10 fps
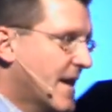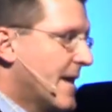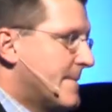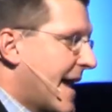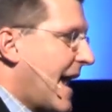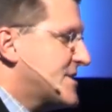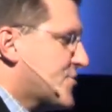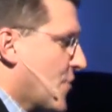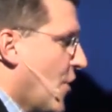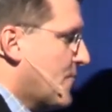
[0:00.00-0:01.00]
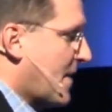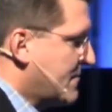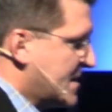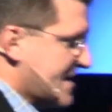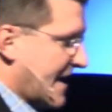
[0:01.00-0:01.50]
Man, I sure hope, I'm
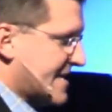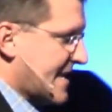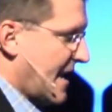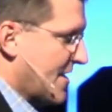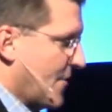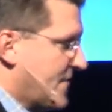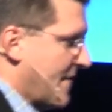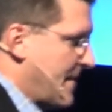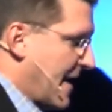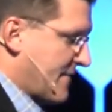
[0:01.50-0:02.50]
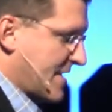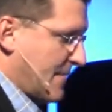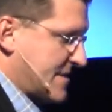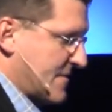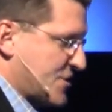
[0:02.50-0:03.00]
just saying a side note, if anybody ever
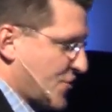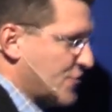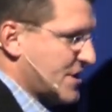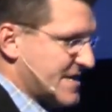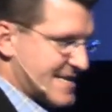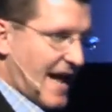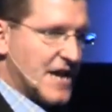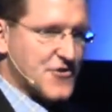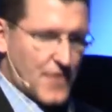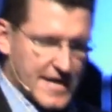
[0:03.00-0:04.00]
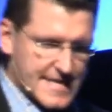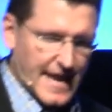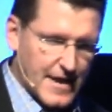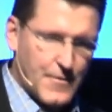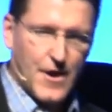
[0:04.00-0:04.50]
comes in this church and does not dress
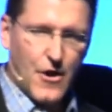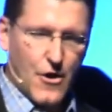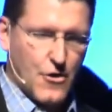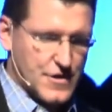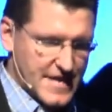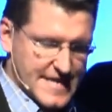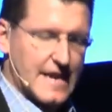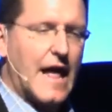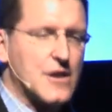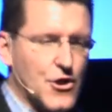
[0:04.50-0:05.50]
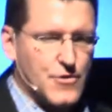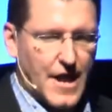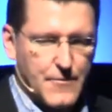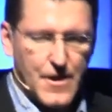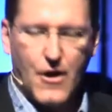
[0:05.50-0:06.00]
like we are or does not look
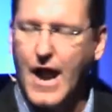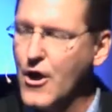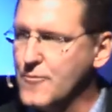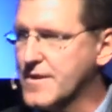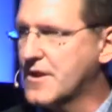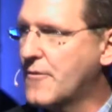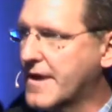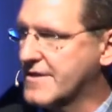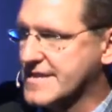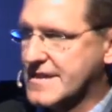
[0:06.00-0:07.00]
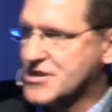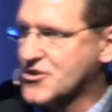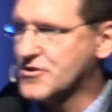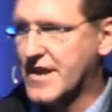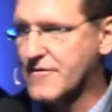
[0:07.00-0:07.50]
like we are, I hope that no one else in this
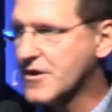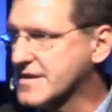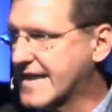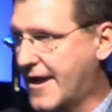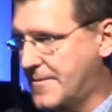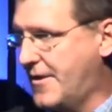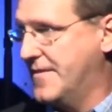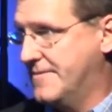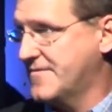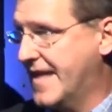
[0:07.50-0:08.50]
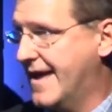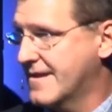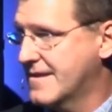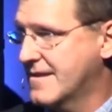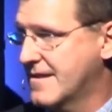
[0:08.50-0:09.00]
church ever looks down upon them for that.
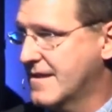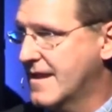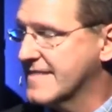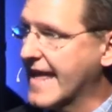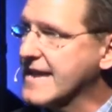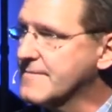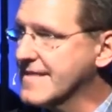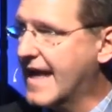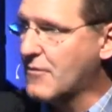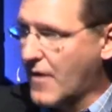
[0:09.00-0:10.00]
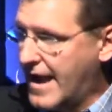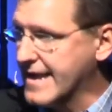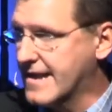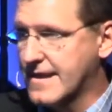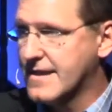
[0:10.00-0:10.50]
They could be that
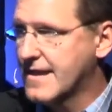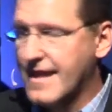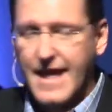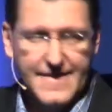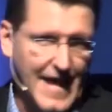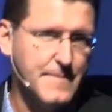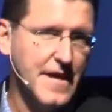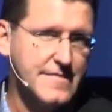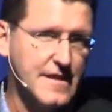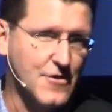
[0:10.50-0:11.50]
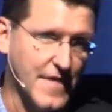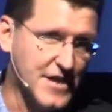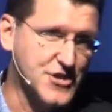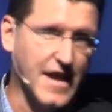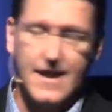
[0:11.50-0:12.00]
Ryan and that Bethany or that
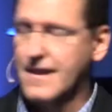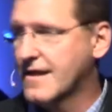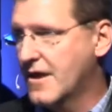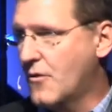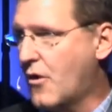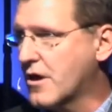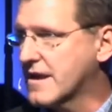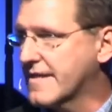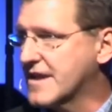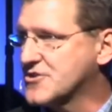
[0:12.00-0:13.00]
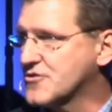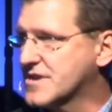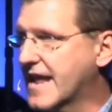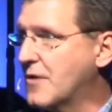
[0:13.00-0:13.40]
Jane walking into that church today.